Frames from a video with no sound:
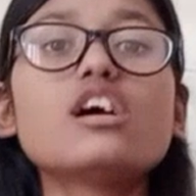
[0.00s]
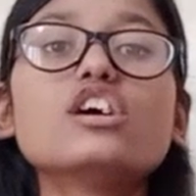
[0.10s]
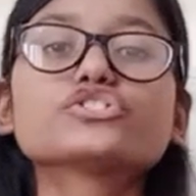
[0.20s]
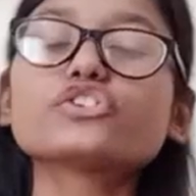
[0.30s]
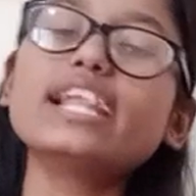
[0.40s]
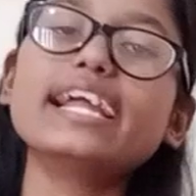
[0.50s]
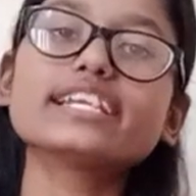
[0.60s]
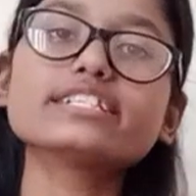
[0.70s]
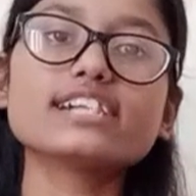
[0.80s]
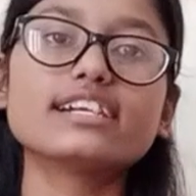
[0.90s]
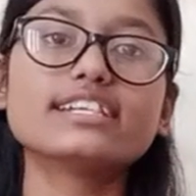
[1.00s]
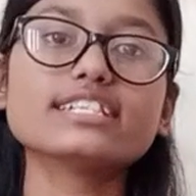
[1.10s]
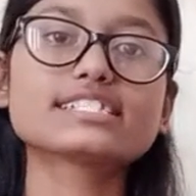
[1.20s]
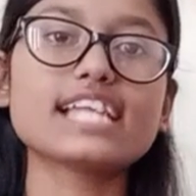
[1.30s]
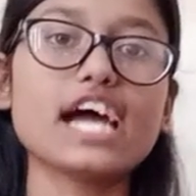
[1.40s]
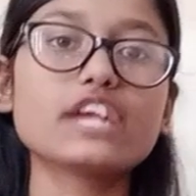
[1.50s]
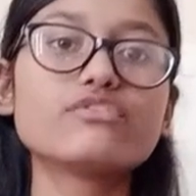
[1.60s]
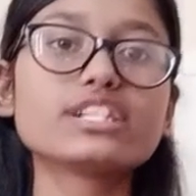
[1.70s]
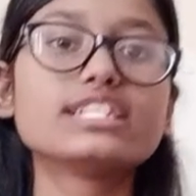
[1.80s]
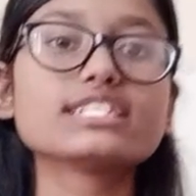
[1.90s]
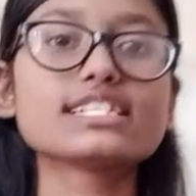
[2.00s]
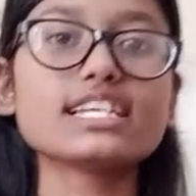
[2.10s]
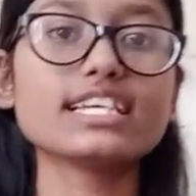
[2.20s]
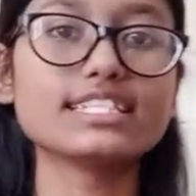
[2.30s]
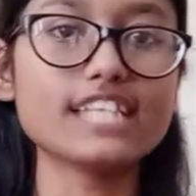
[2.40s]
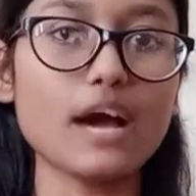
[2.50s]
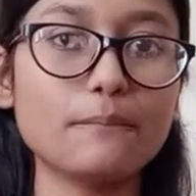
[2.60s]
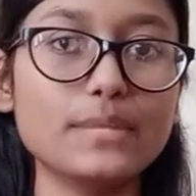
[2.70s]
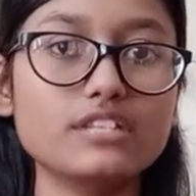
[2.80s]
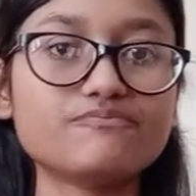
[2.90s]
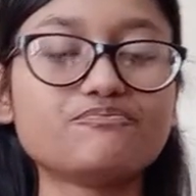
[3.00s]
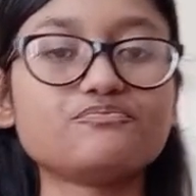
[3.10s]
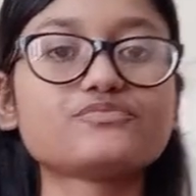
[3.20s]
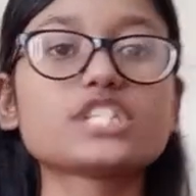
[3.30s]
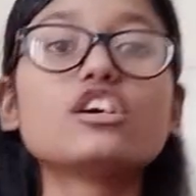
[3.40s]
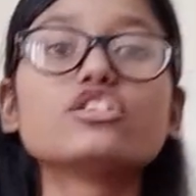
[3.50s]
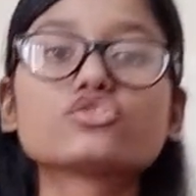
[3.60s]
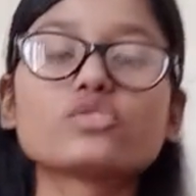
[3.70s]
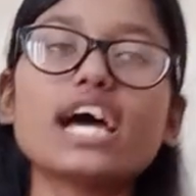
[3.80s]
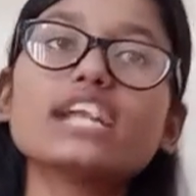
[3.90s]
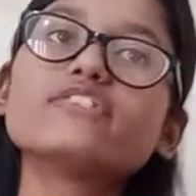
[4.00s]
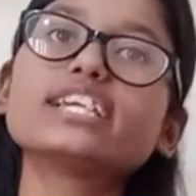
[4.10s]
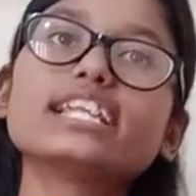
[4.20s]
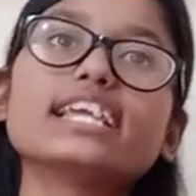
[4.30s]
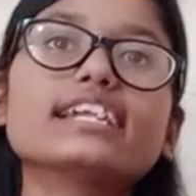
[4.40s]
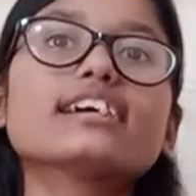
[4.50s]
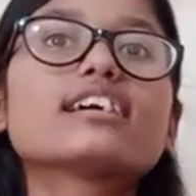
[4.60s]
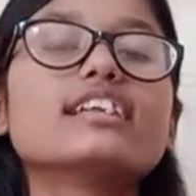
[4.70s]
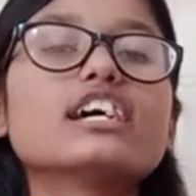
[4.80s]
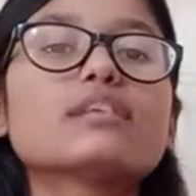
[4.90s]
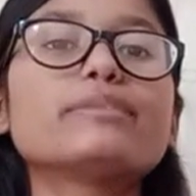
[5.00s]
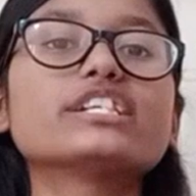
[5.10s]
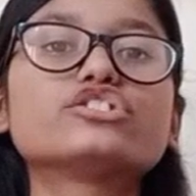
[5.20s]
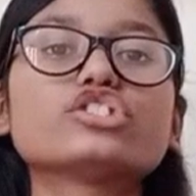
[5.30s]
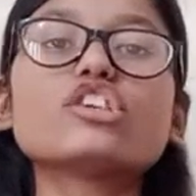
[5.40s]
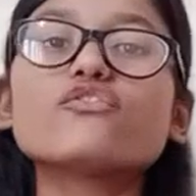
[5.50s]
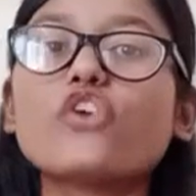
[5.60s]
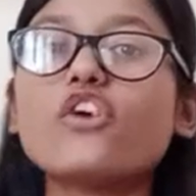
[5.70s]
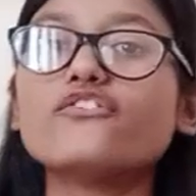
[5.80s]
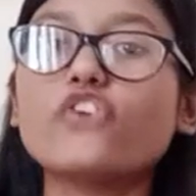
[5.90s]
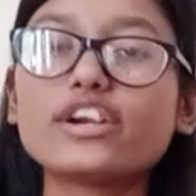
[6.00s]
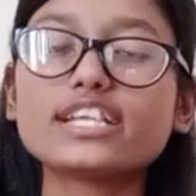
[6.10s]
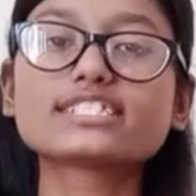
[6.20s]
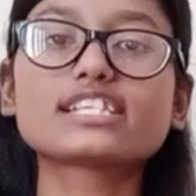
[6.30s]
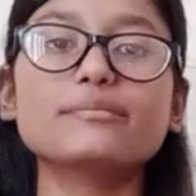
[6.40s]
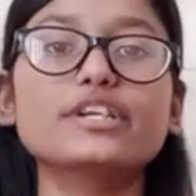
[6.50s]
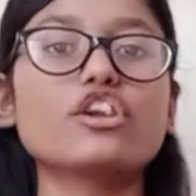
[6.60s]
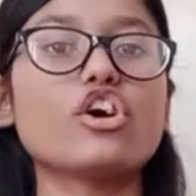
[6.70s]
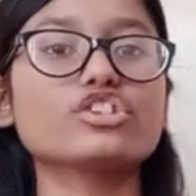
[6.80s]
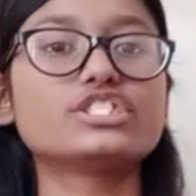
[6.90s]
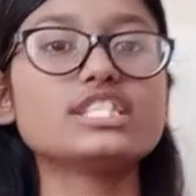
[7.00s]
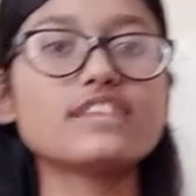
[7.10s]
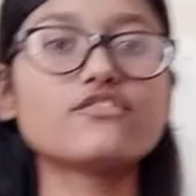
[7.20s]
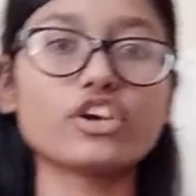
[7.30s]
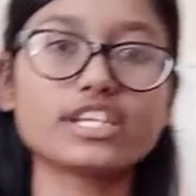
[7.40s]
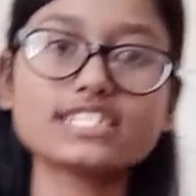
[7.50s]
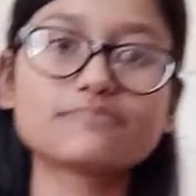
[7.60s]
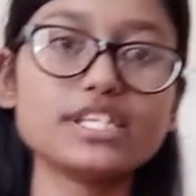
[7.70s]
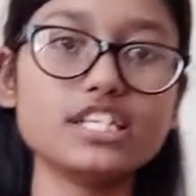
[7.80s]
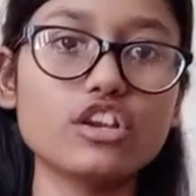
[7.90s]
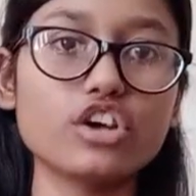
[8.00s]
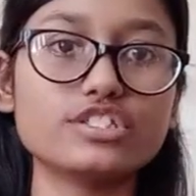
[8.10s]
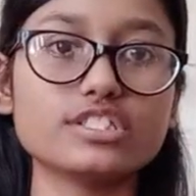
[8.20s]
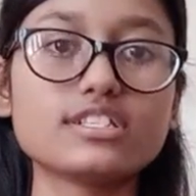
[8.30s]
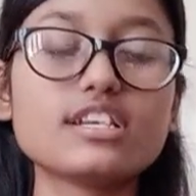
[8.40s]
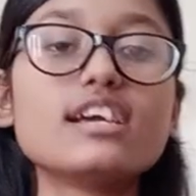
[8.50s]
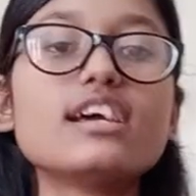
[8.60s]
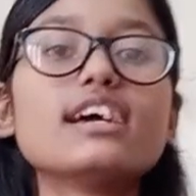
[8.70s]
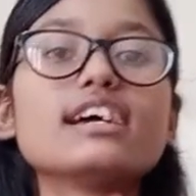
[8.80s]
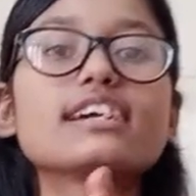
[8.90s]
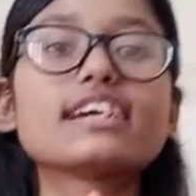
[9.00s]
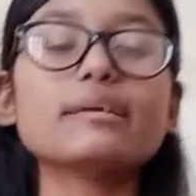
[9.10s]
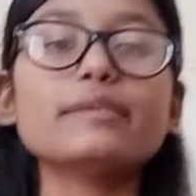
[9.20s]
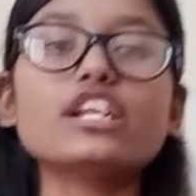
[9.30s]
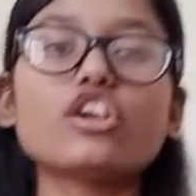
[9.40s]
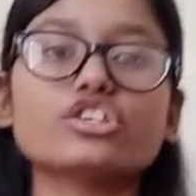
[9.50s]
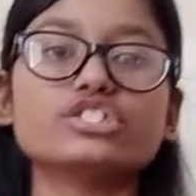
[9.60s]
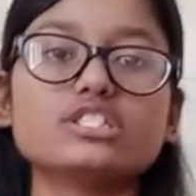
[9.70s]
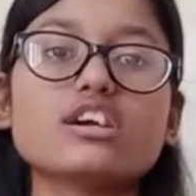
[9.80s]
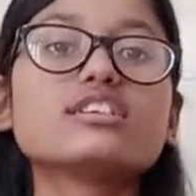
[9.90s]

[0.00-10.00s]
So let us understand with this an example, so that we can get a clear picture of what is criminology and what is penology. Criminology.